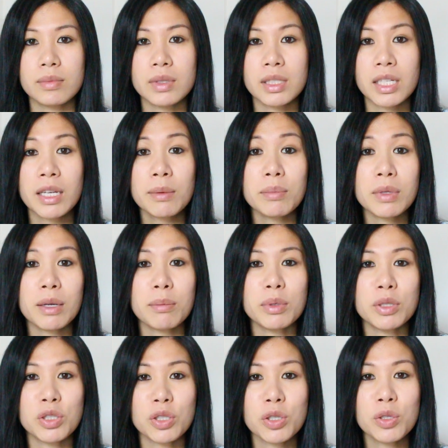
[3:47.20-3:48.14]
Tip
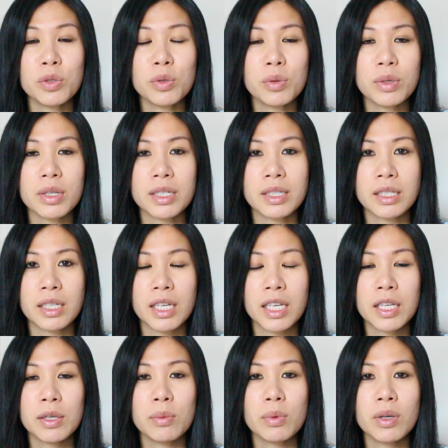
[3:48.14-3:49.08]
number 2 is
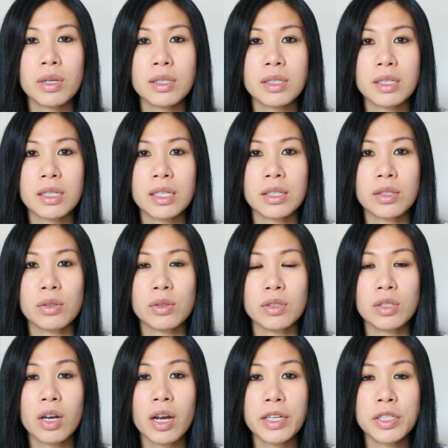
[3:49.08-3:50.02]
keywords in
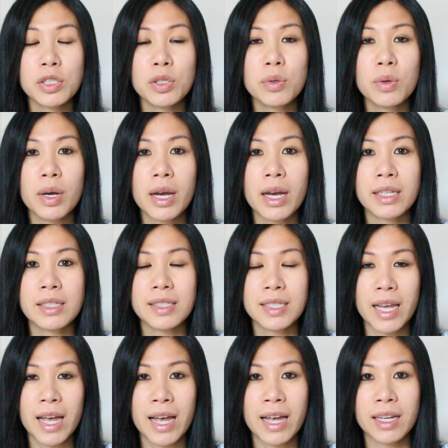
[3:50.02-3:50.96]
your title and
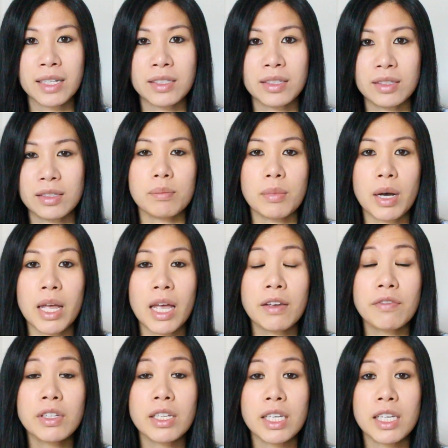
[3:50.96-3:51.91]
tags. By
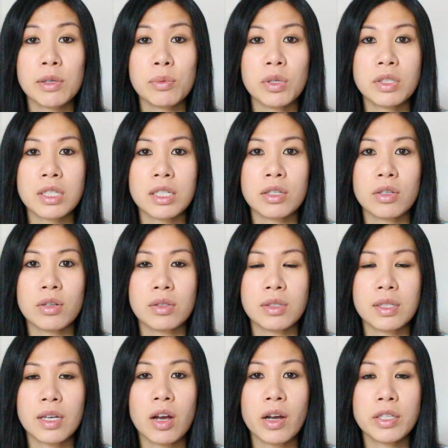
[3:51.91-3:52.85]
having keywords in your
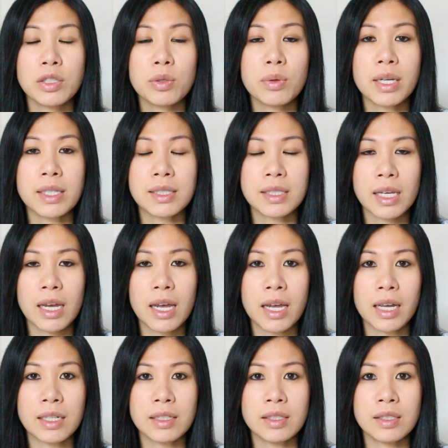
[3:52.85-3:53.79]
title and
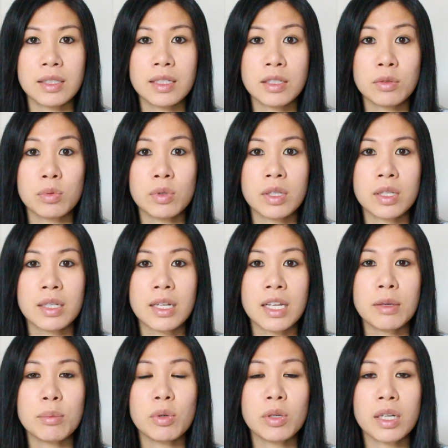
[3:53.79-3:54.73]
tags, this would
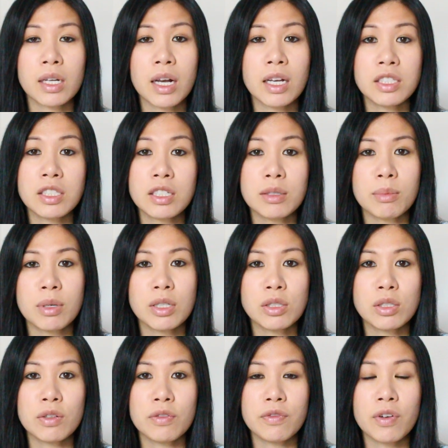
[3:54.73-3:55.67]
enable the
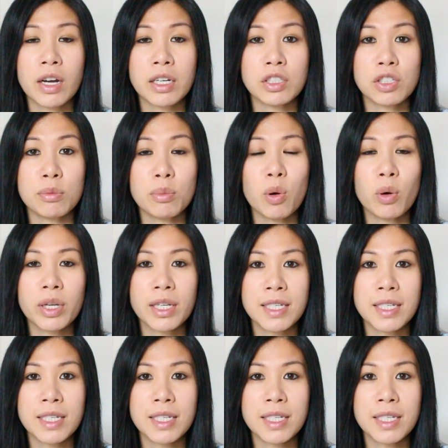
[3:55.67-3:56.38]
customer to find you more